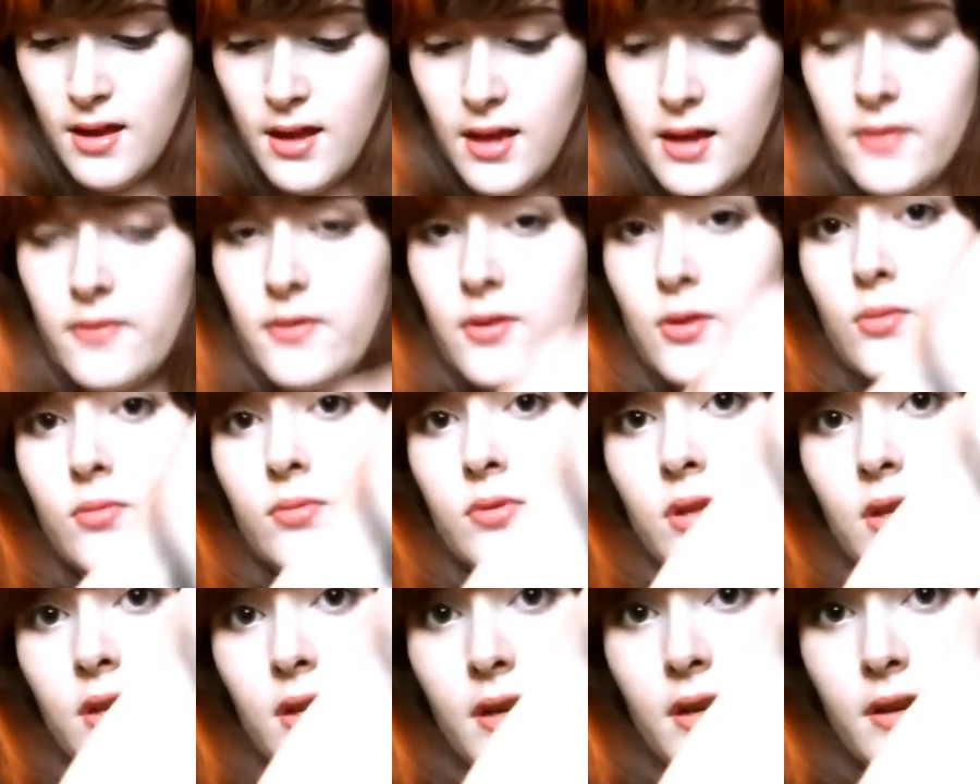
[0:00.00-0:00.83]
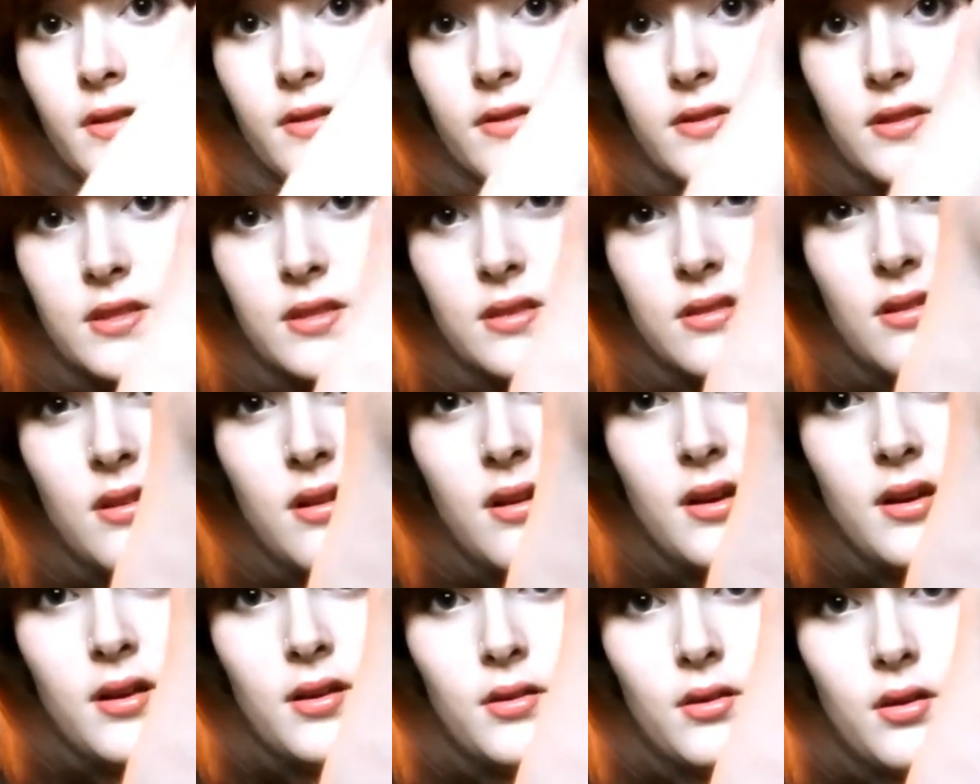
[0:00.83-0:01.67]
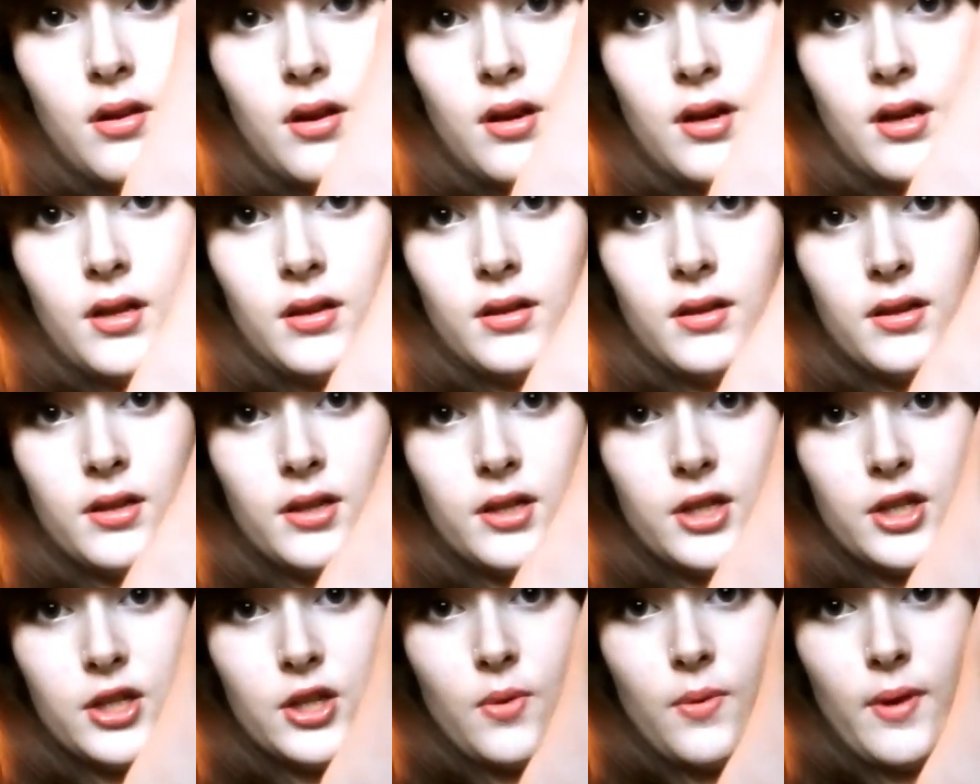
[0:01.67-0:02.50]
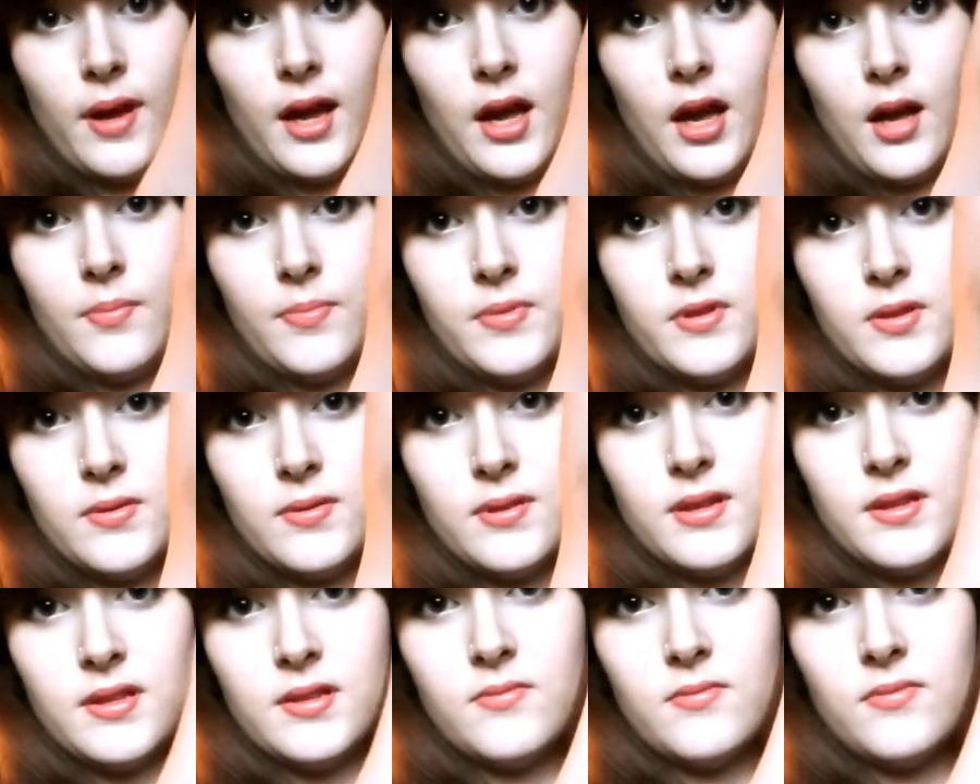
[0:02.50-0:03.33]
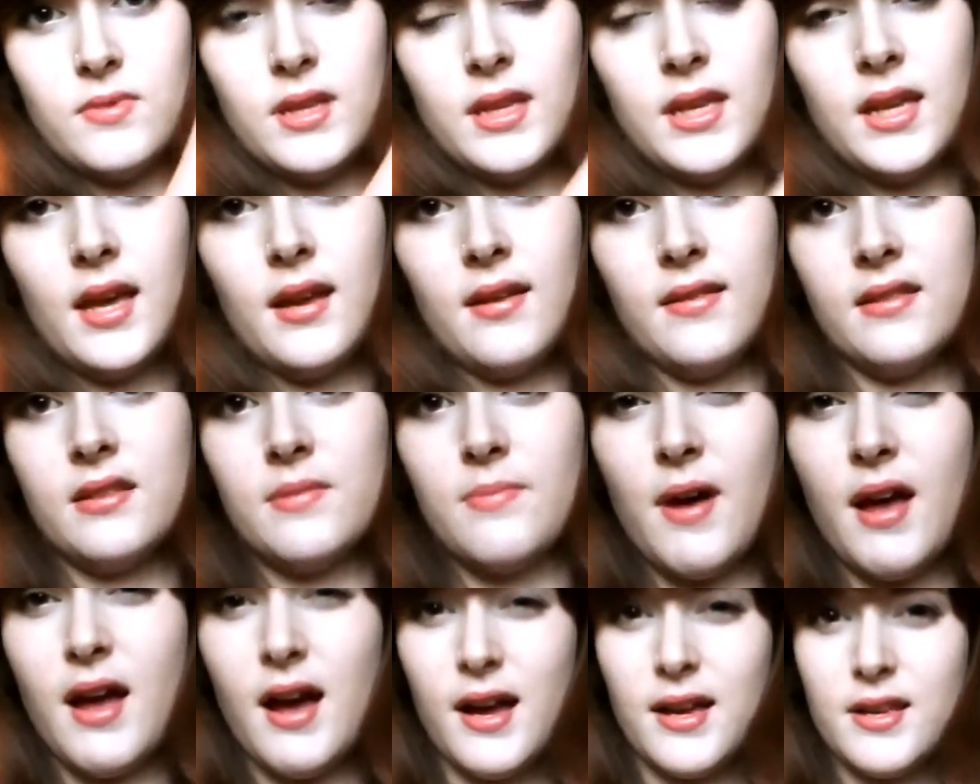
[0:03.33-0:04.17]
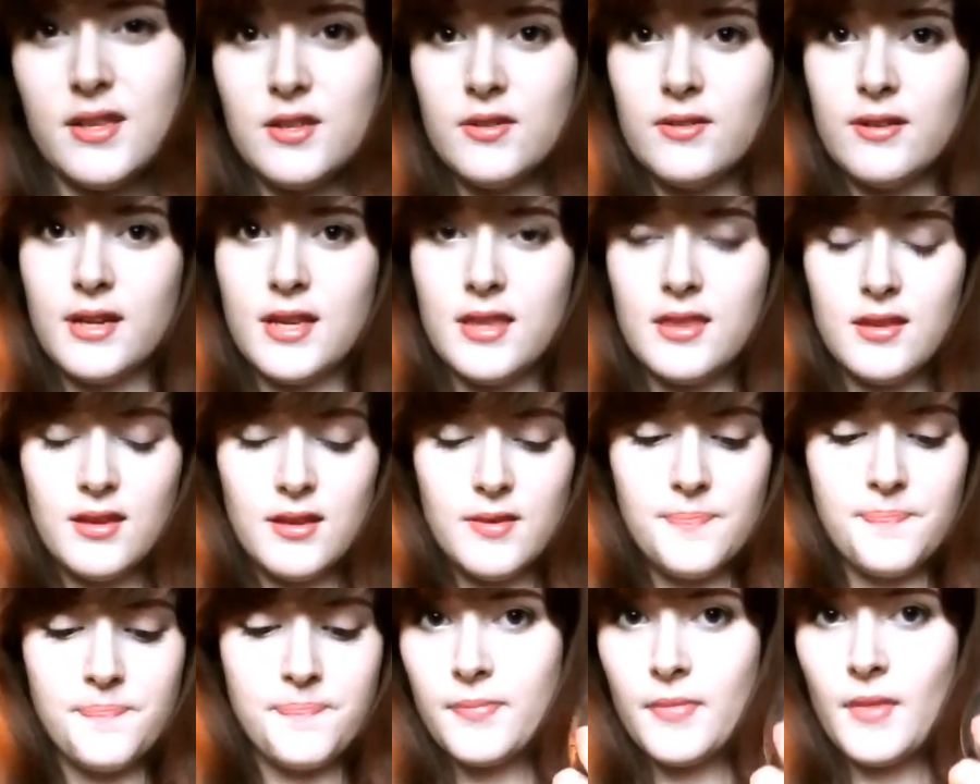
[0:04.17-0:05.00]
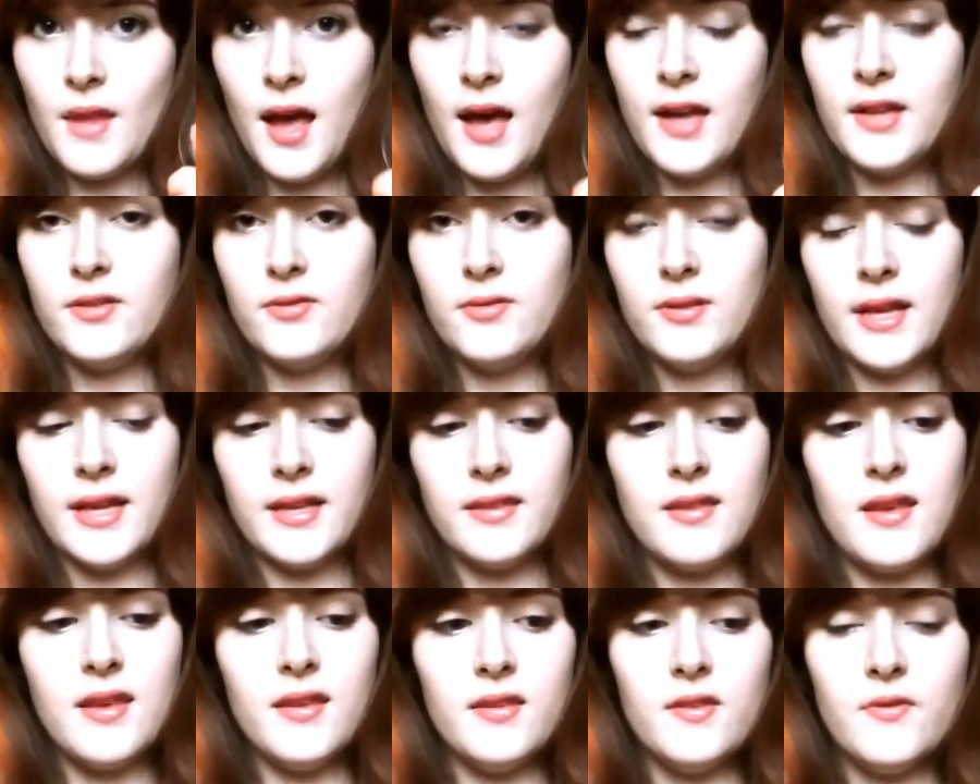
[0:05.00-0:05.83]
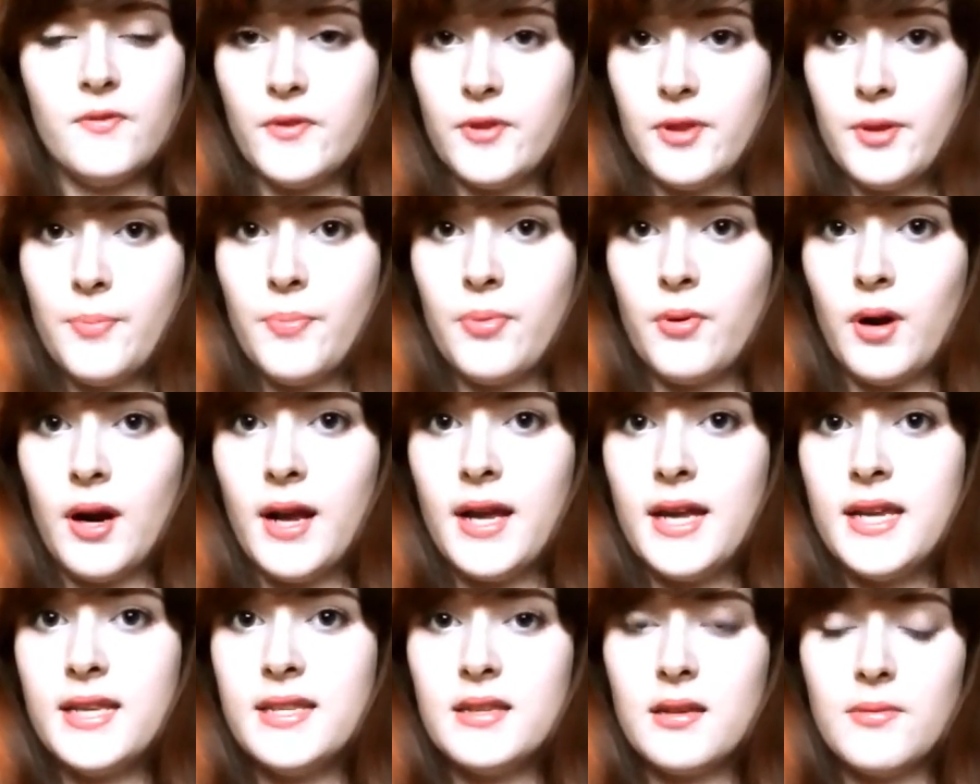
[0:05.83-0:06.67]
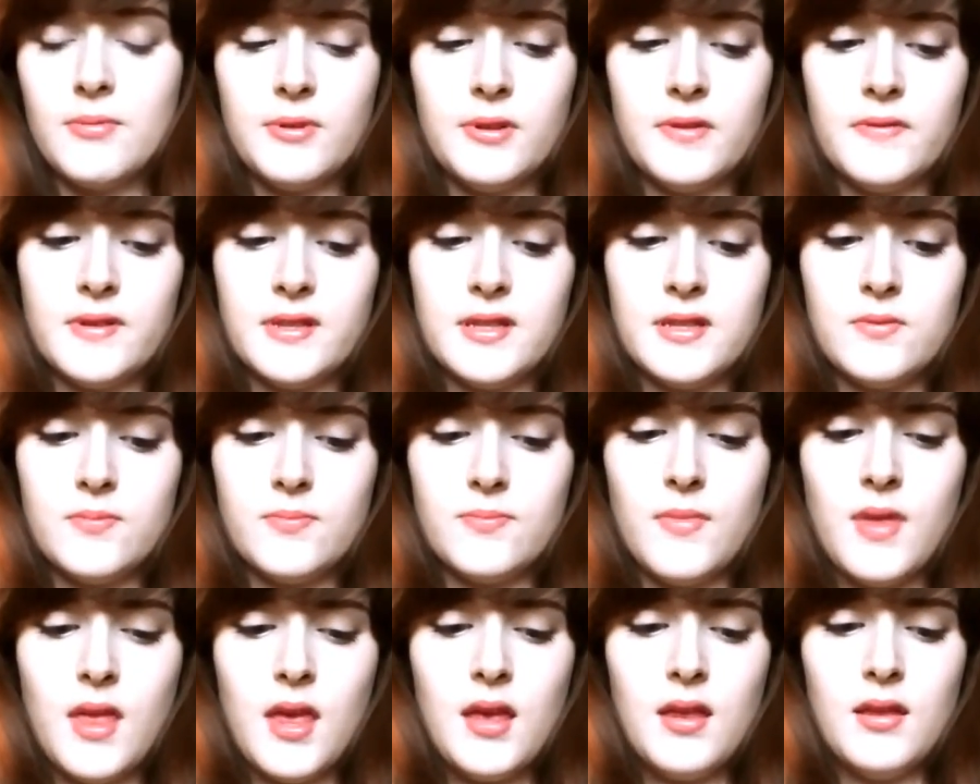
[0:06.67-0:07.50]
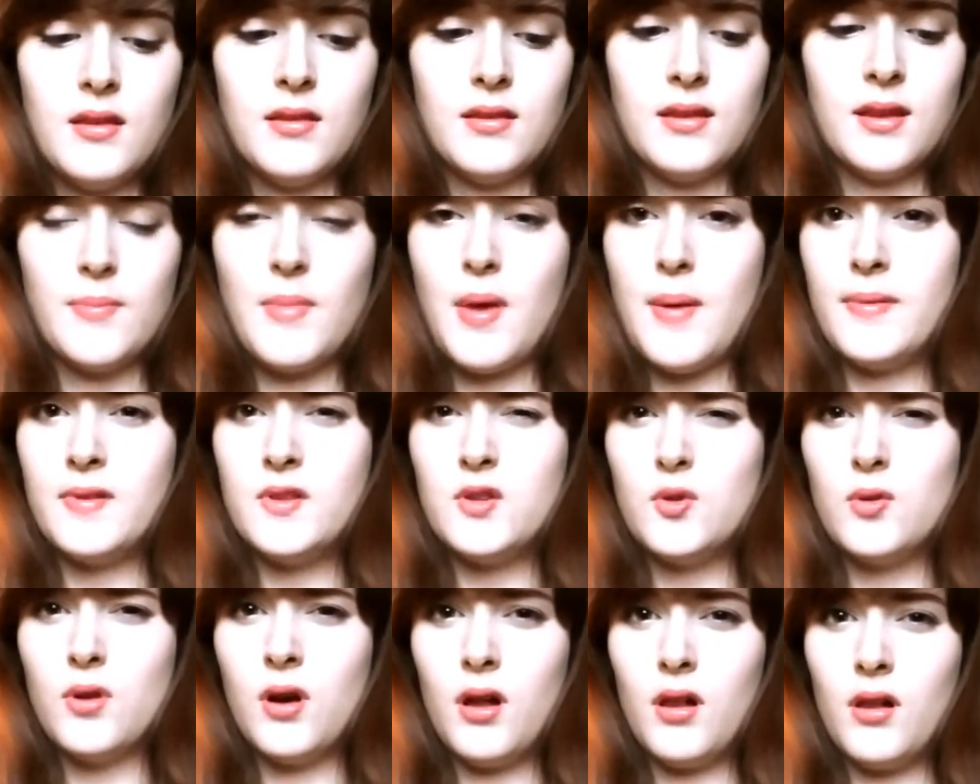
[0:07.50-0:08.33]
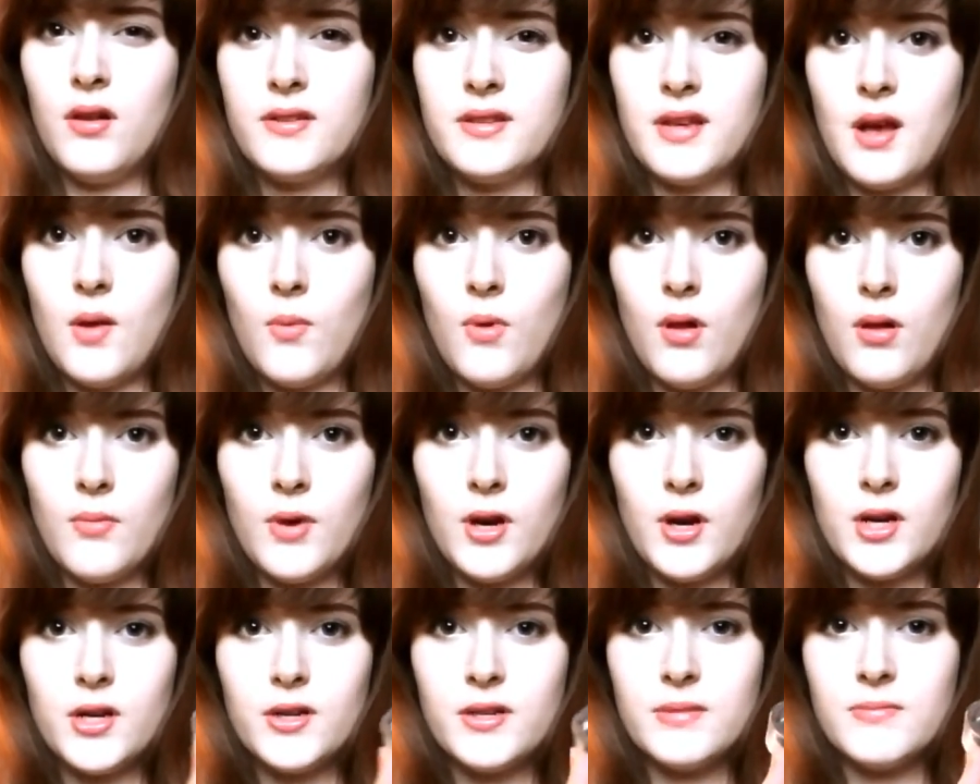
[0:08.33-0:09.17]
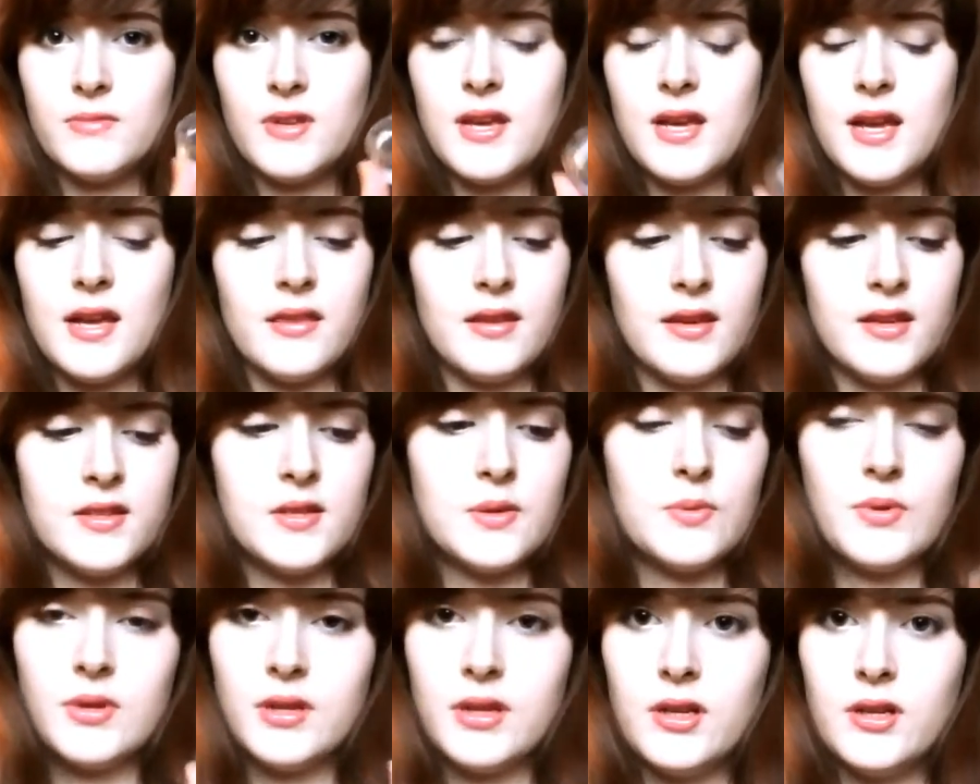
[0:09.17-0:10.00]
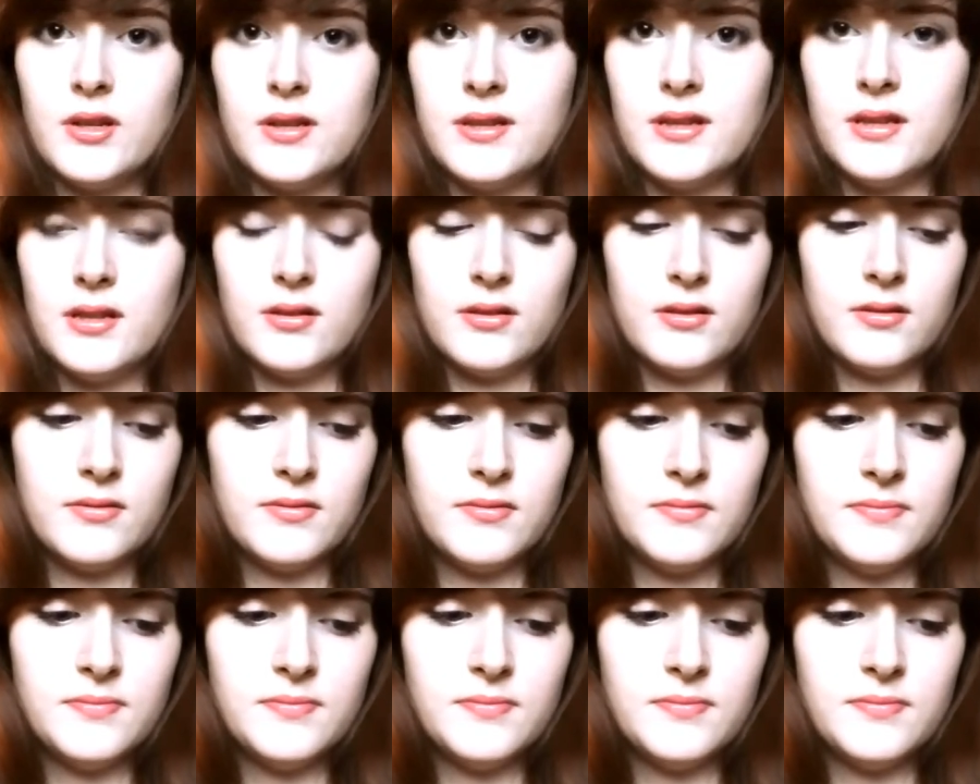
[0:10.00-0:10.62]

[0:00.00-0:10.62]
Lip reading: And if you look, there's not a lot of glitter showing up, so it doesn't really get into my eyes or anything. I do like this for the price. I believe it's maybe $2 at Walmart or something. I think it's a really good deal,